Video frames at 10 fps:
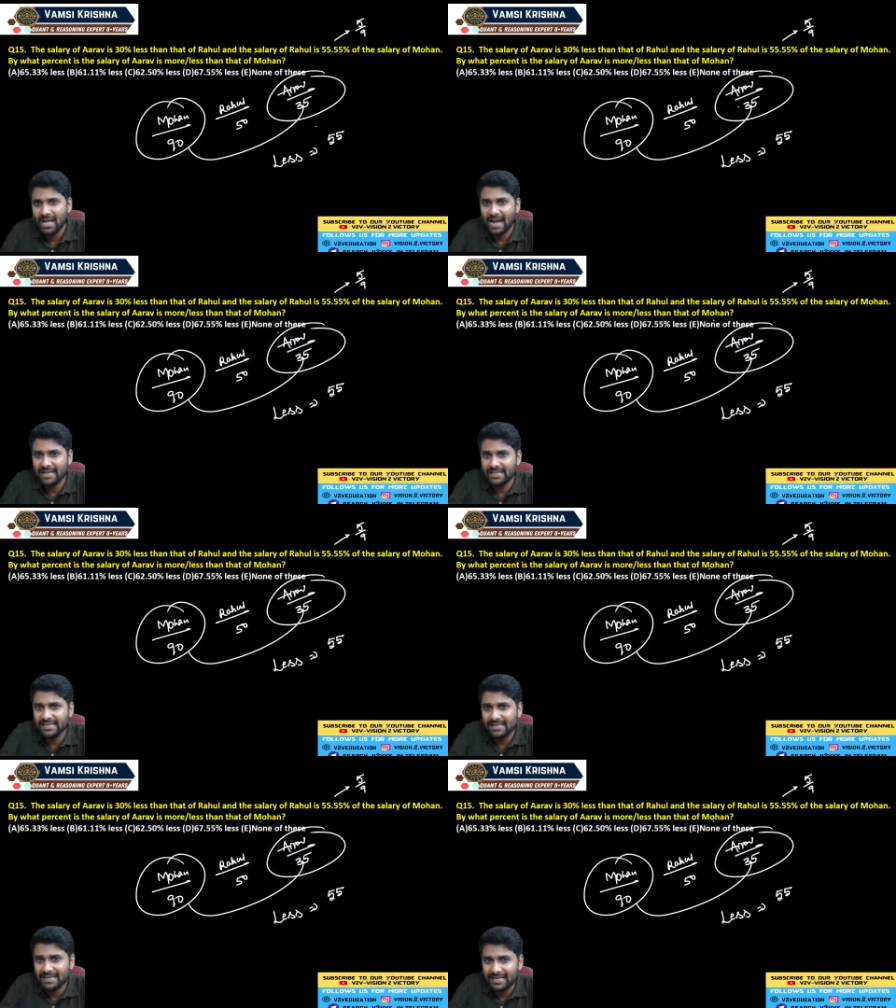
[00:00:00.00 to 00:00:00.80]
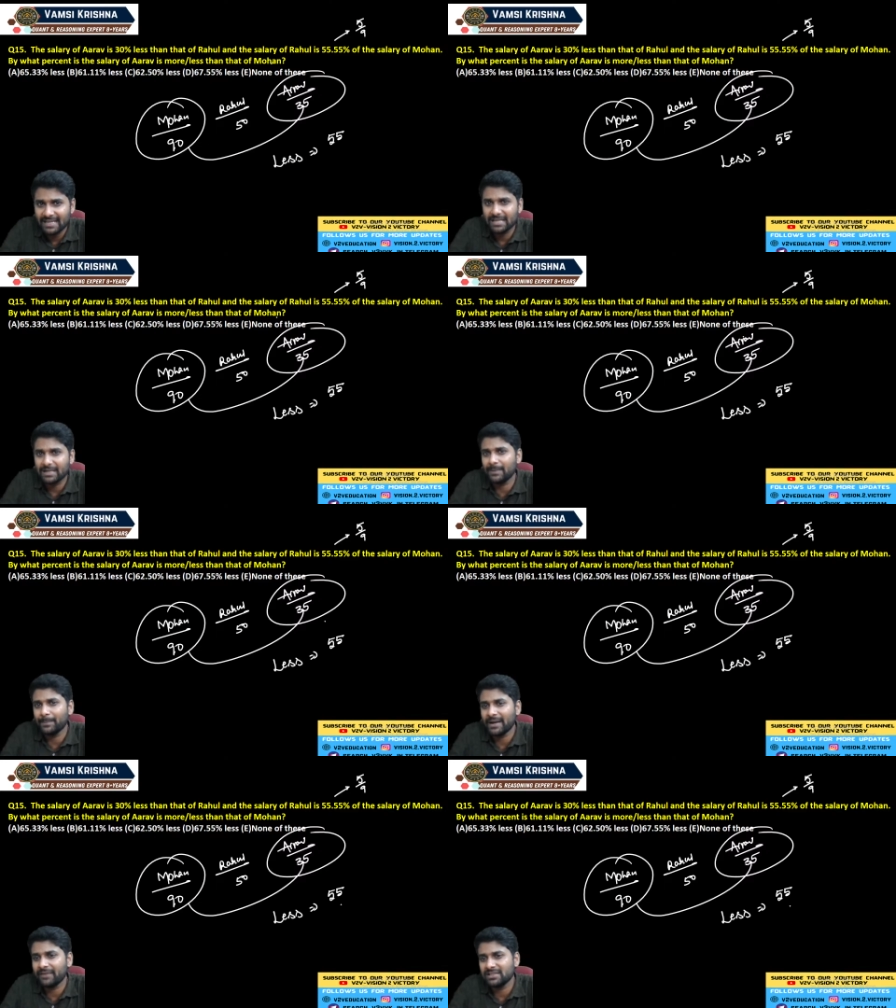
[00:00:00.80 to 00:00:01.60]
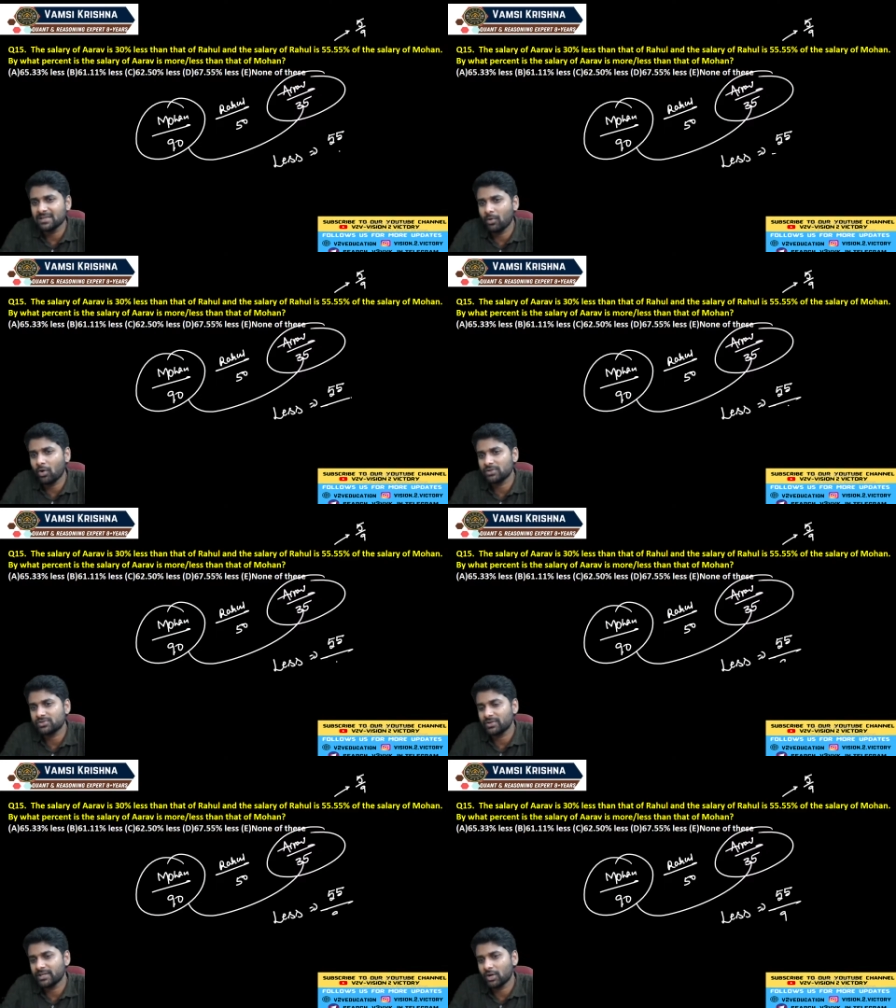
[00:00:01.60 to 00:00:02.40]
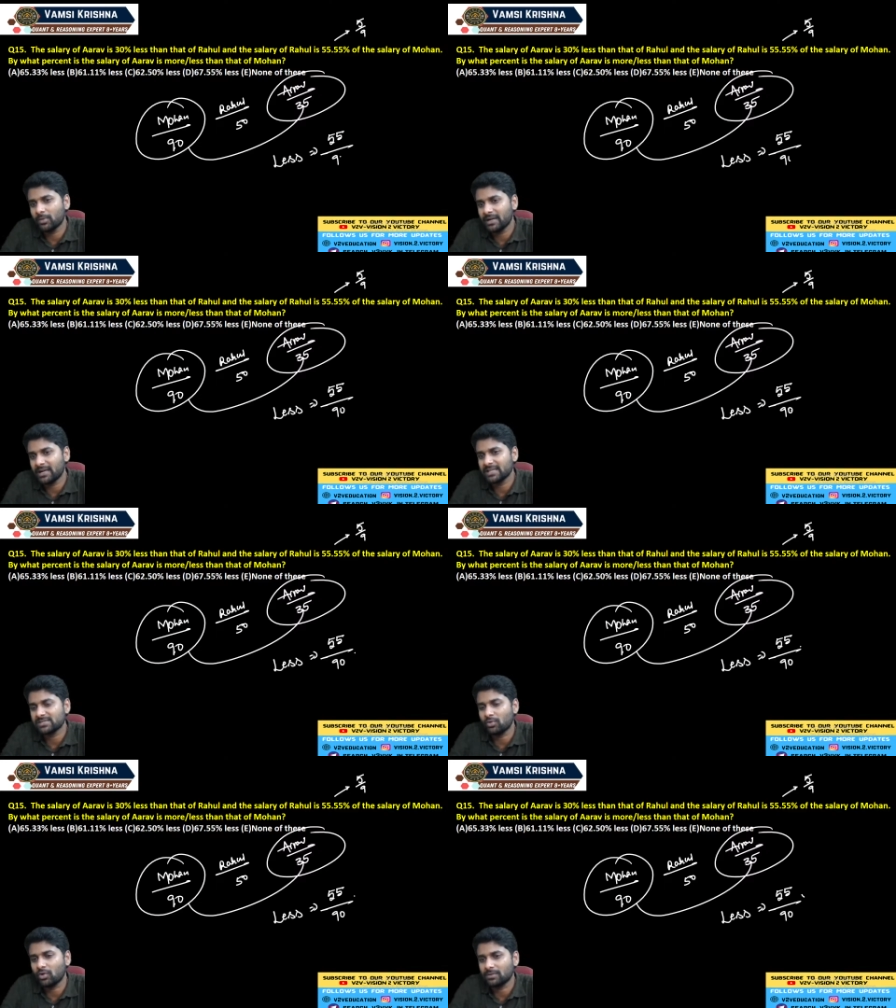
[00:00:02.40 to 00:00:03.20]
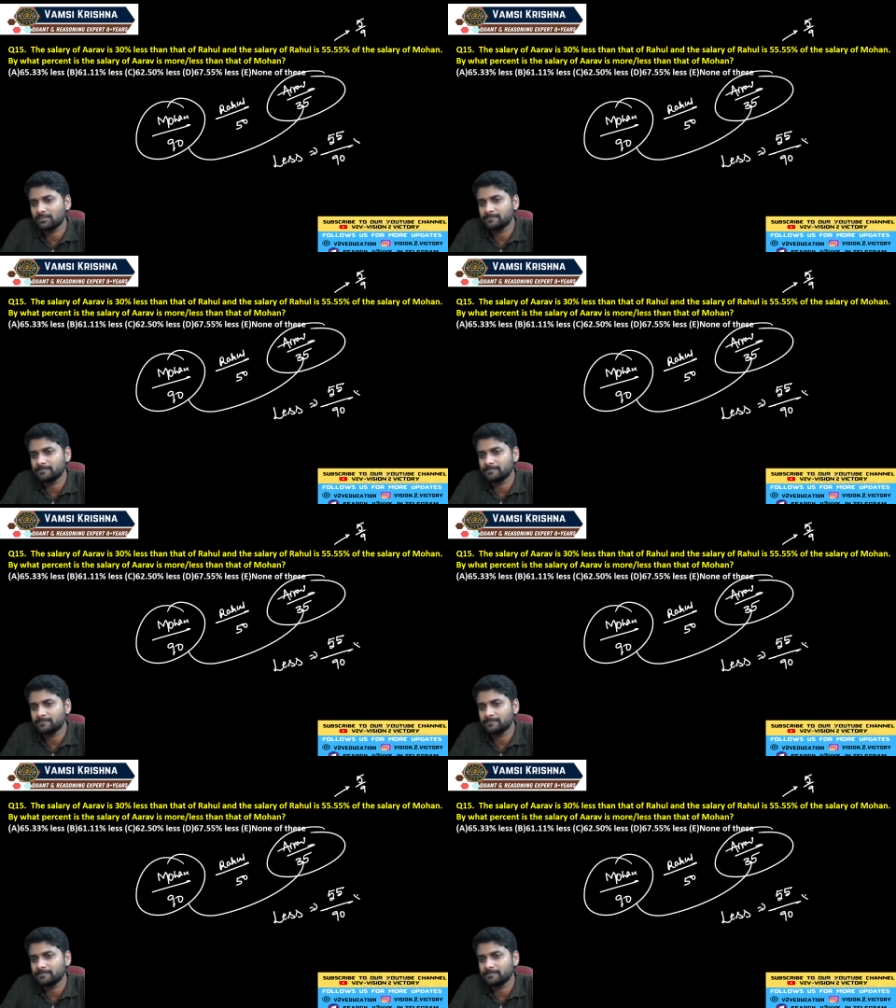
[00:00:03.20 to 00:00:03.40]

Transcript: And they clearly compared with a Mohan. So denominator is Mohan.